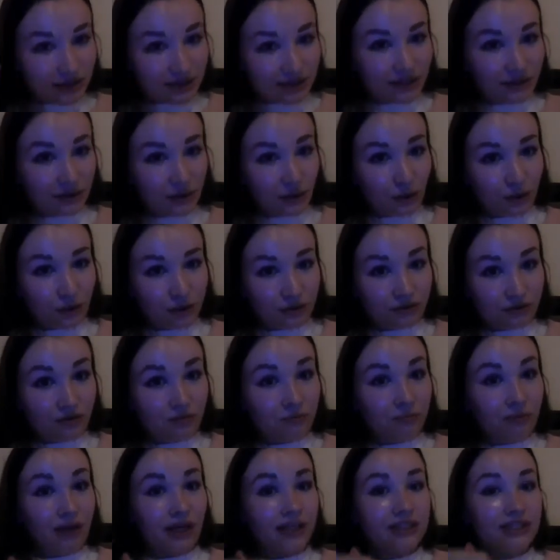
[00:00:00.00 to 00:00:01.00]
sonographer
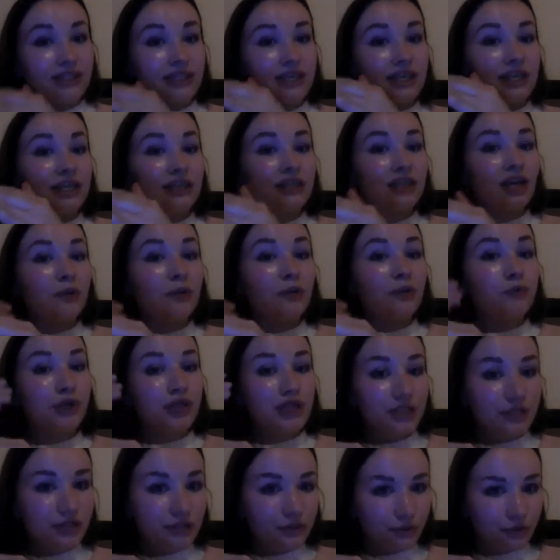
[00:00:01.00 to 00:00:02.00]
by taking up
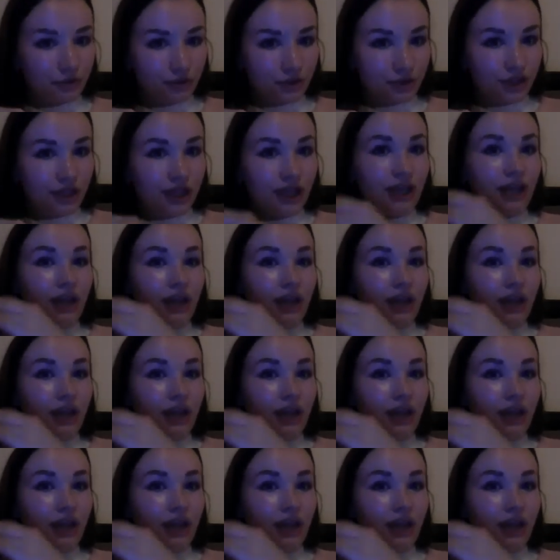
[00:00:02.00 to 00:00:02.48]
research